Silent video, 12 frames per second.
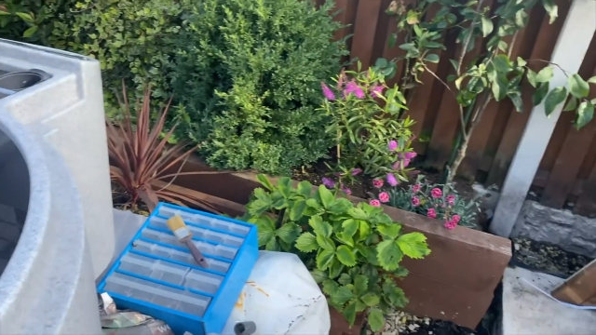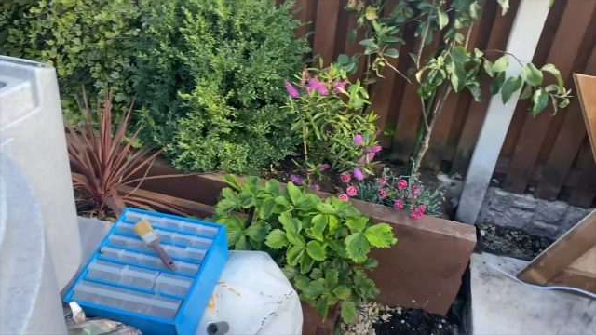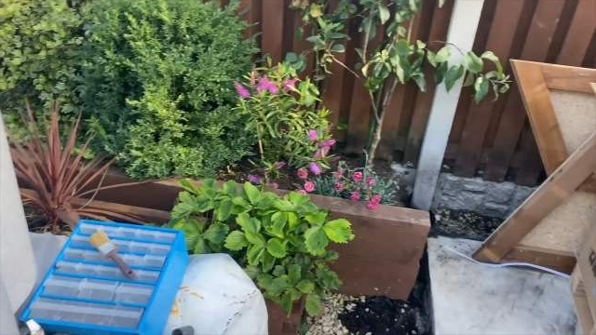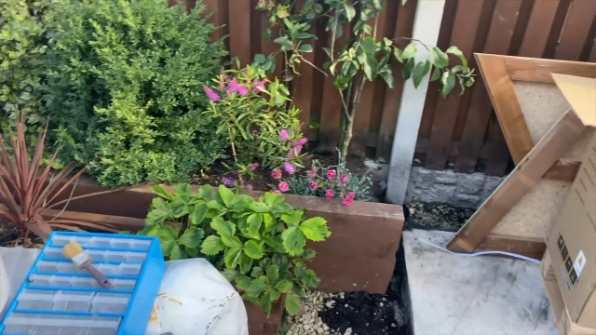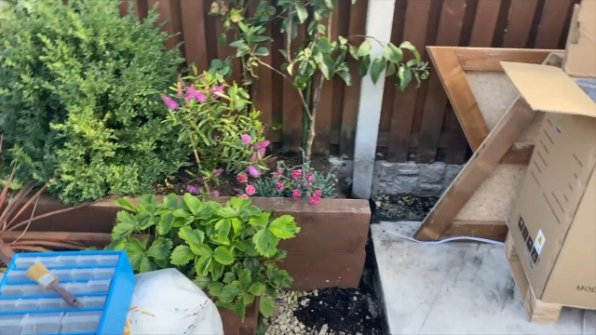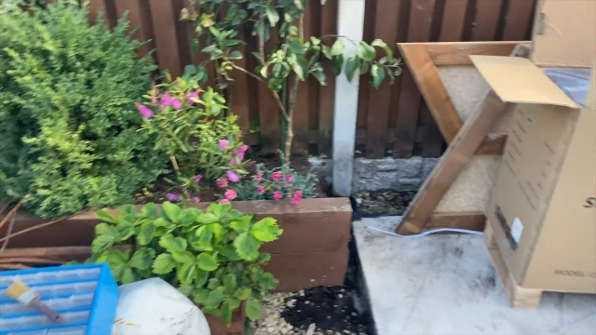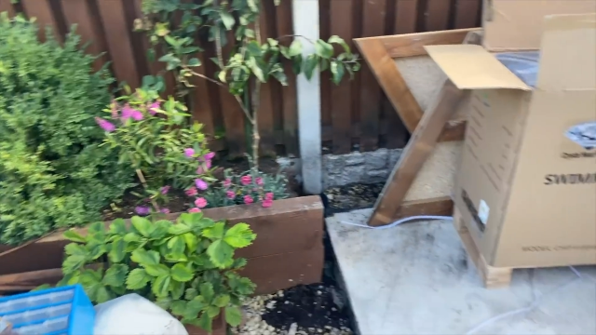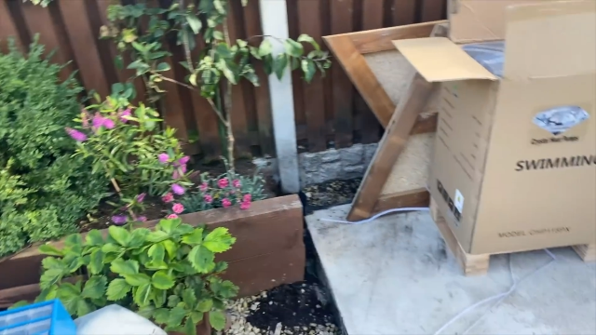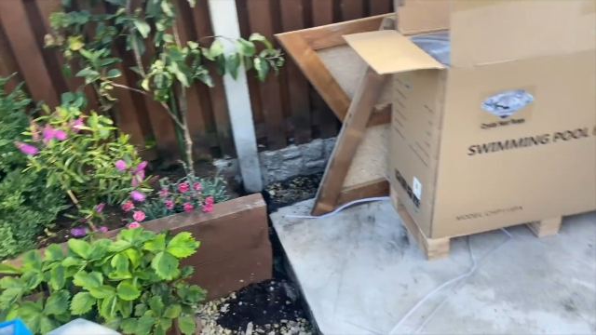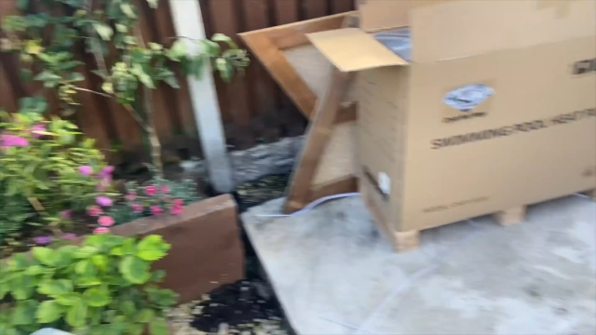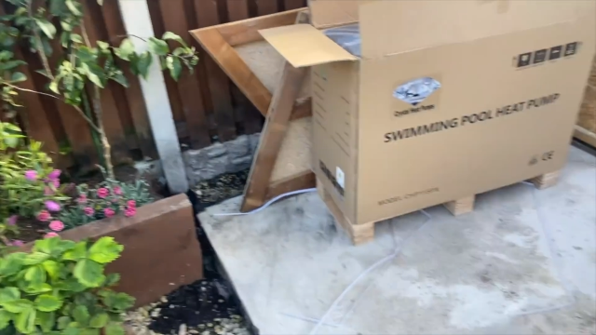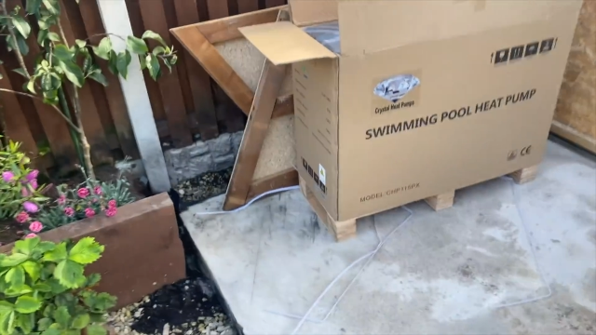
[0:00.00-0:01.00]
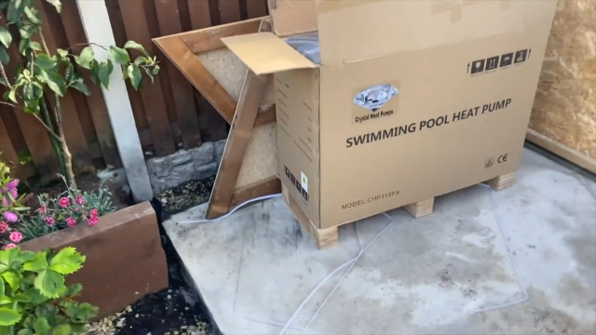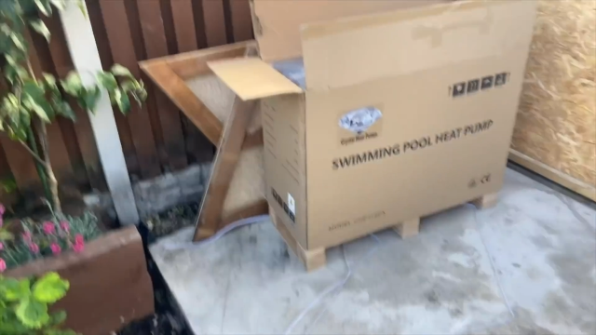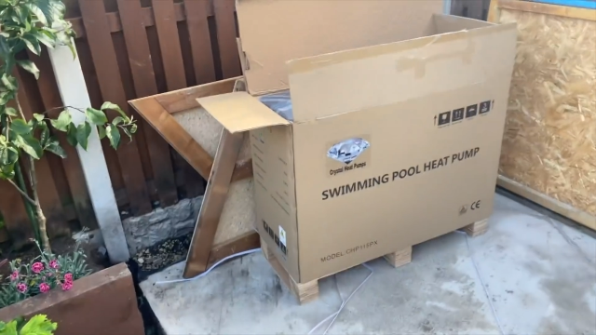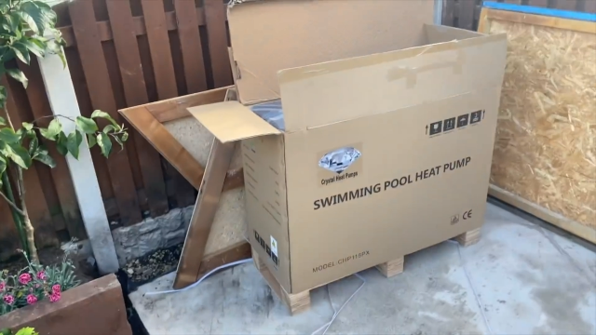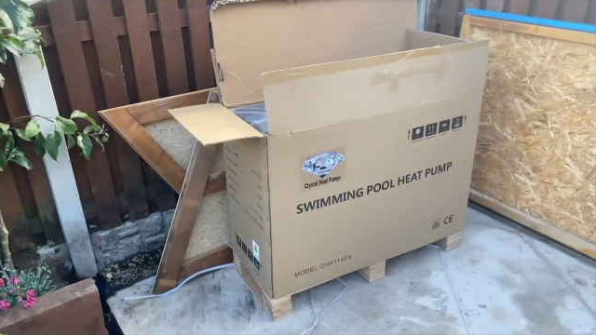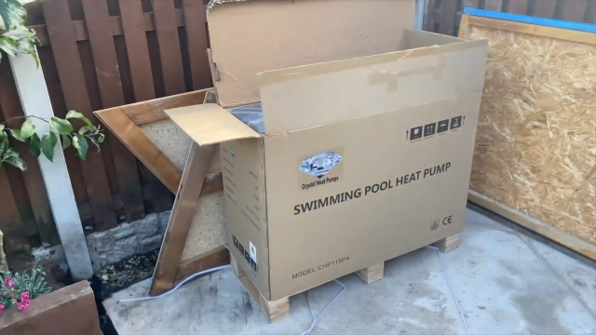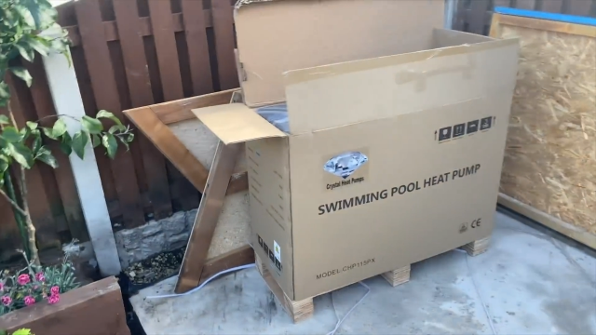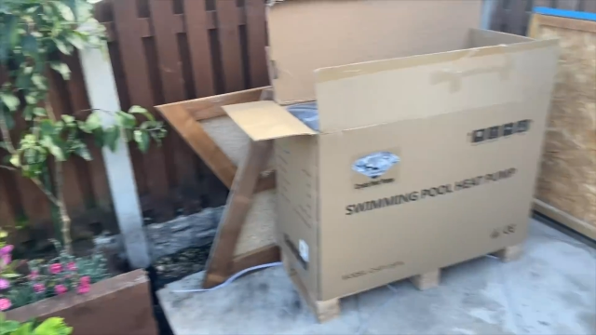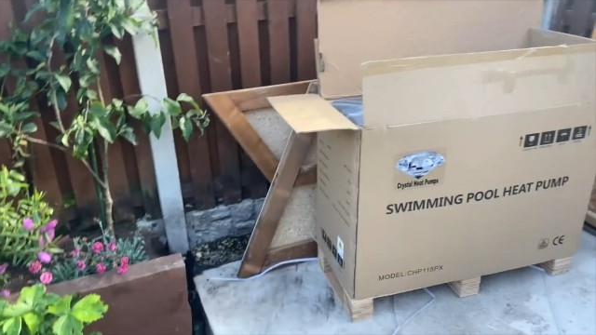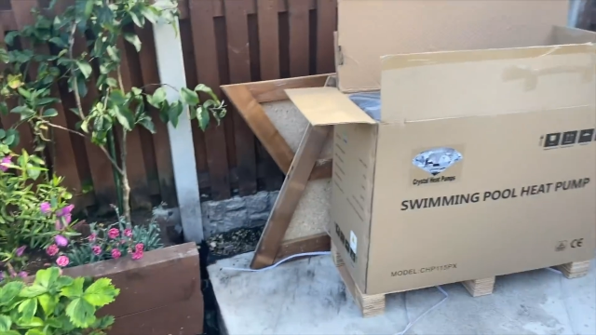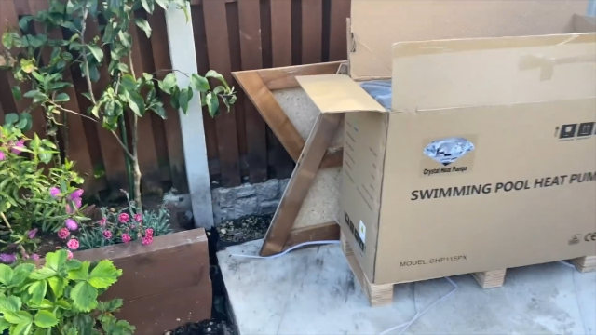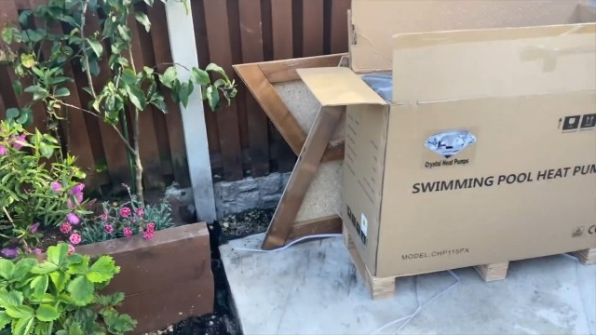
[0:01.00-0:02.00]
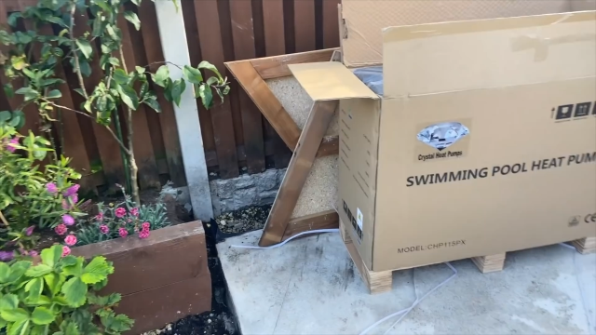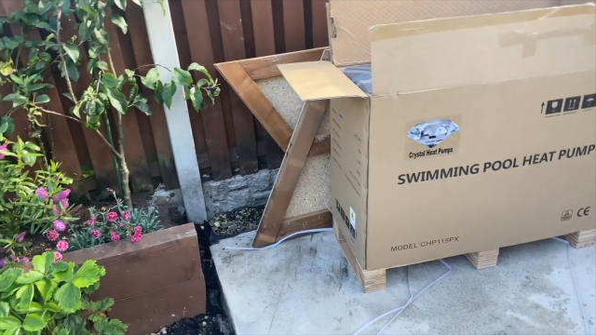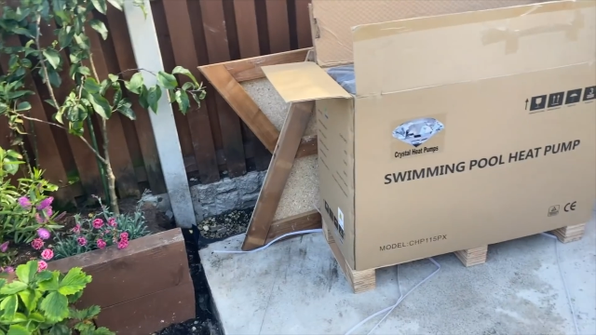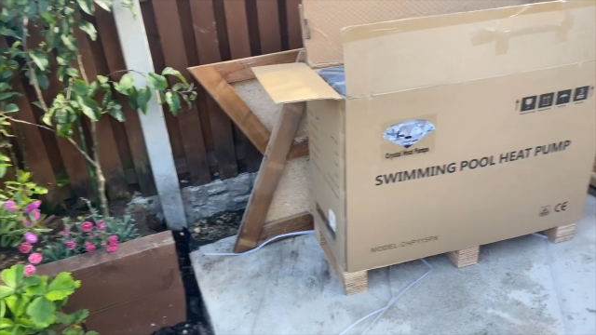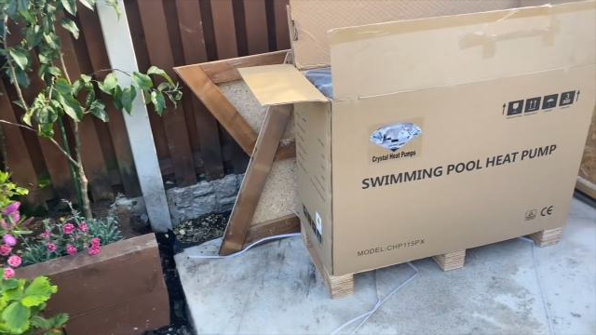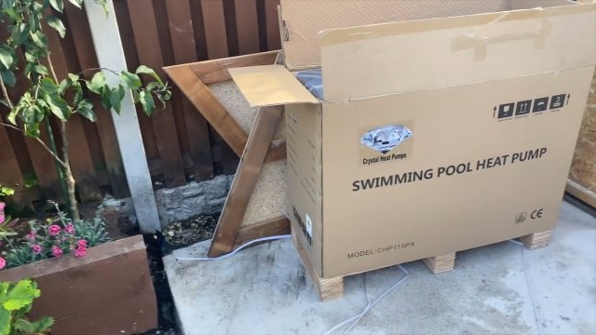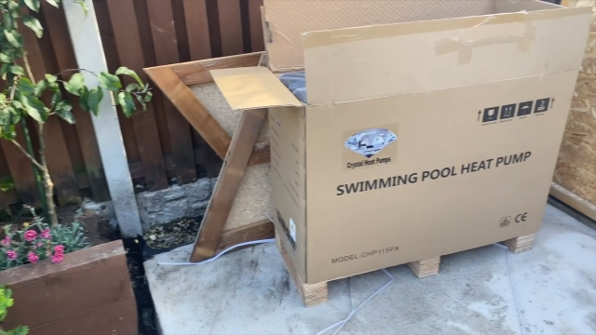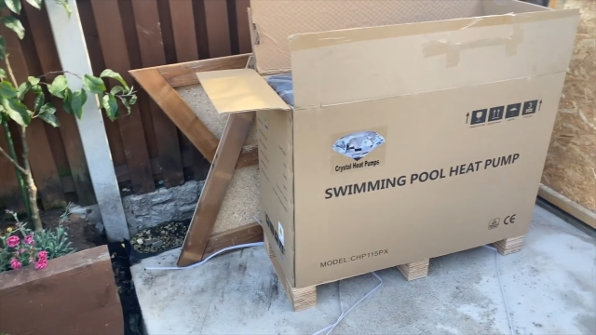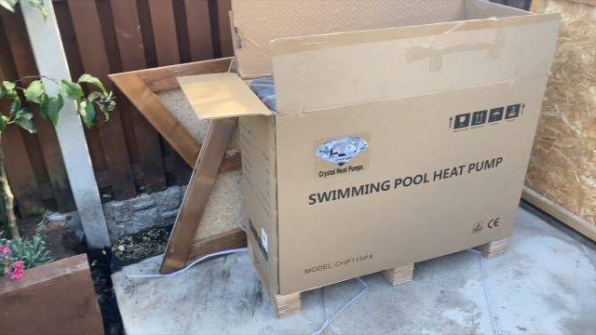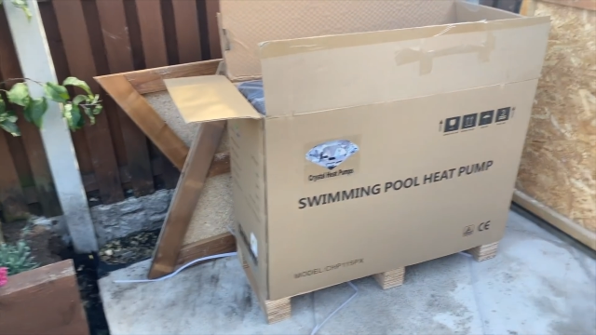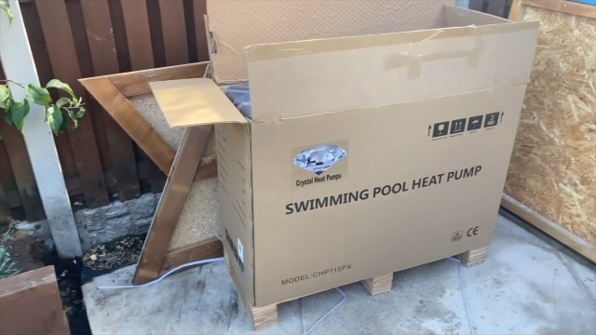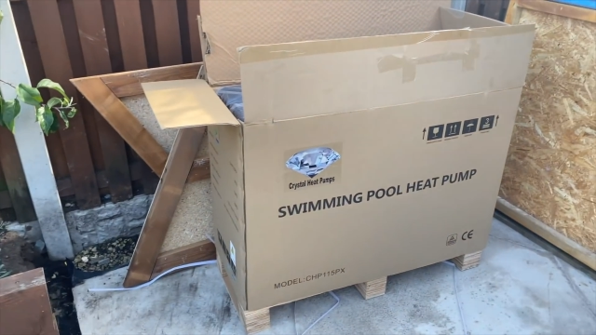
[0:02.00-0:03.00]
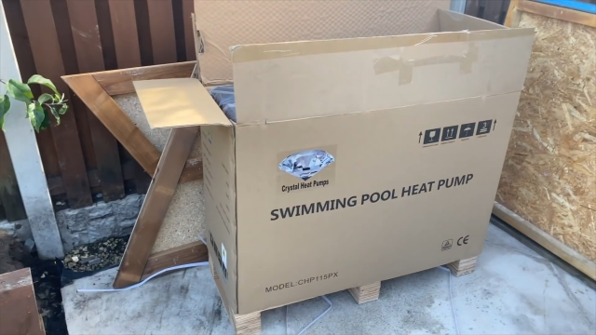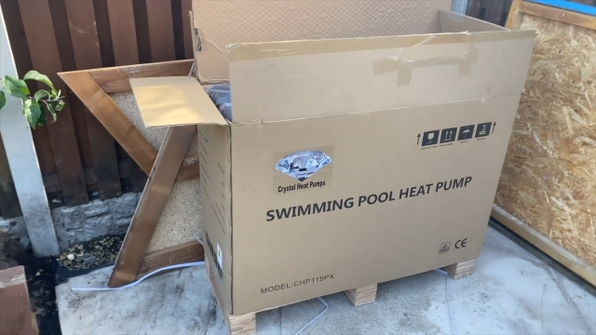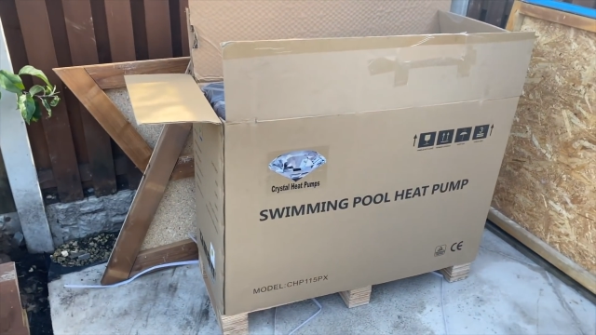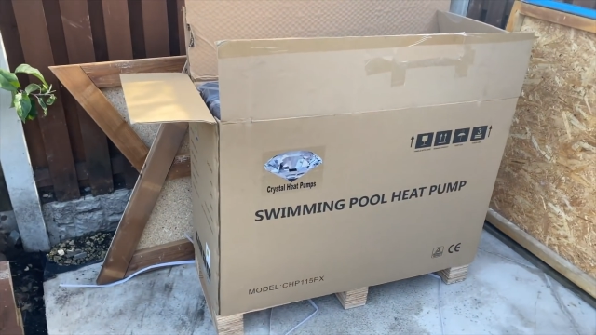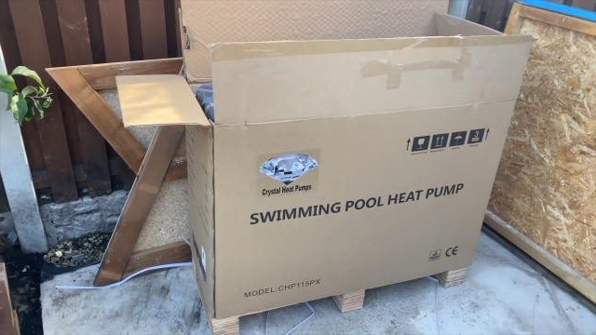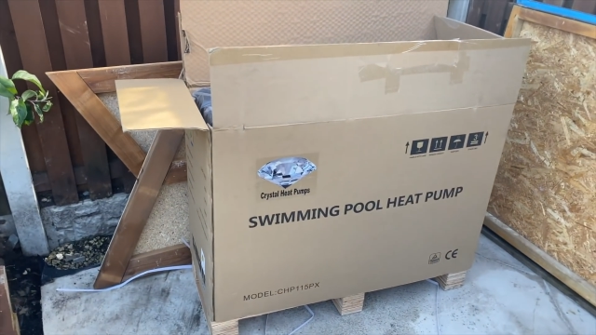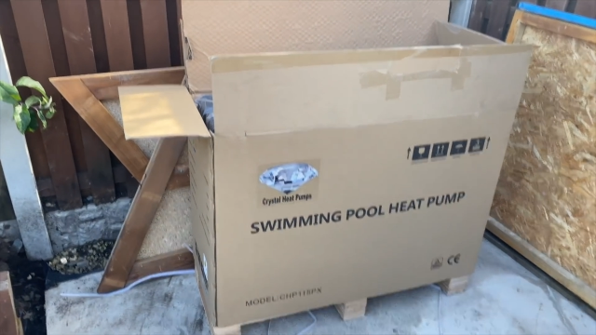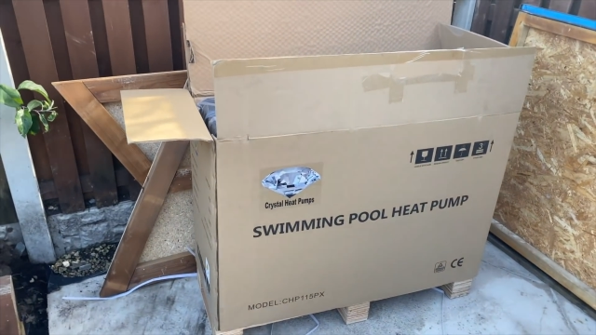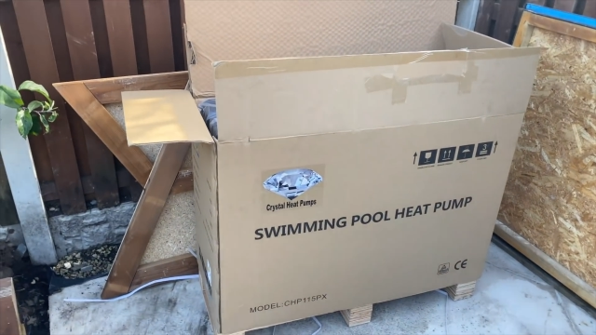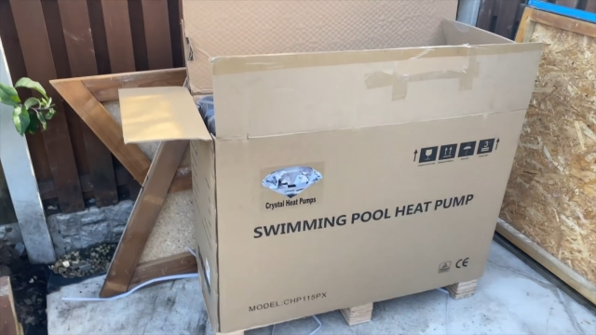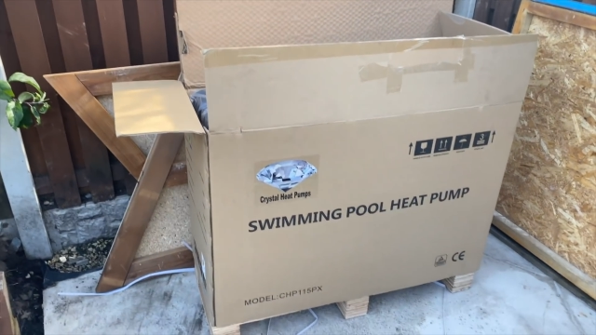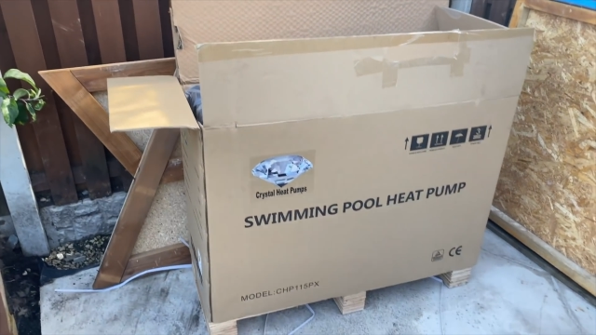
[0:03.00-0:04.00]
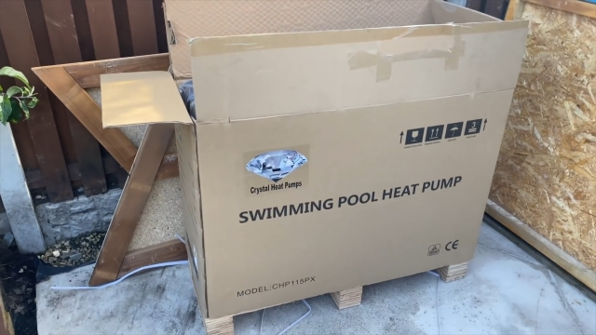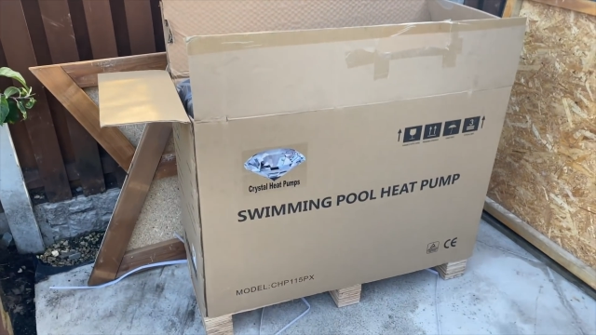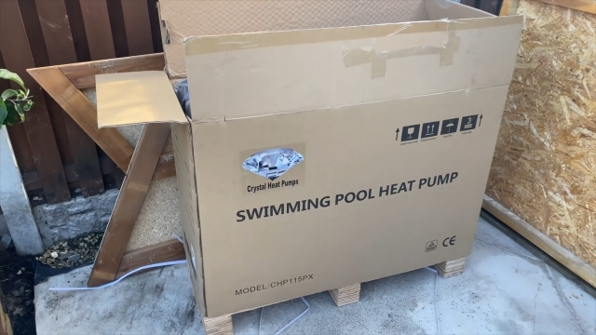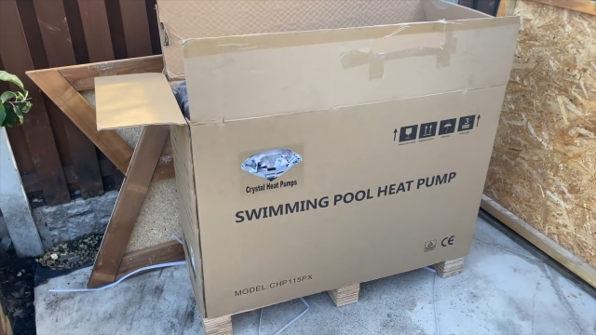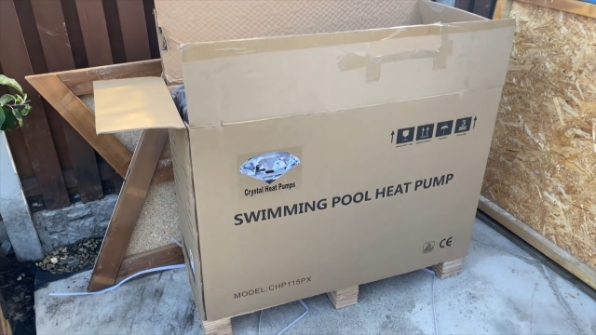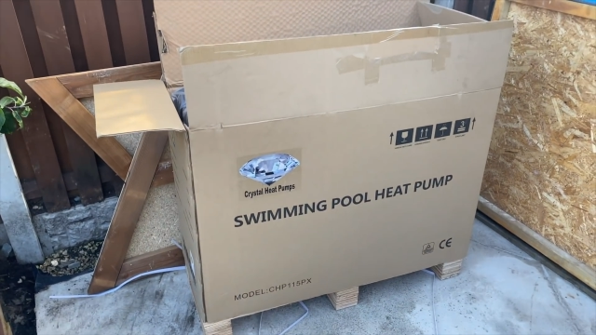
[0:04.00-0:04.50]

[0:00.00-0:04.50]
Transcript: (no speaker visible)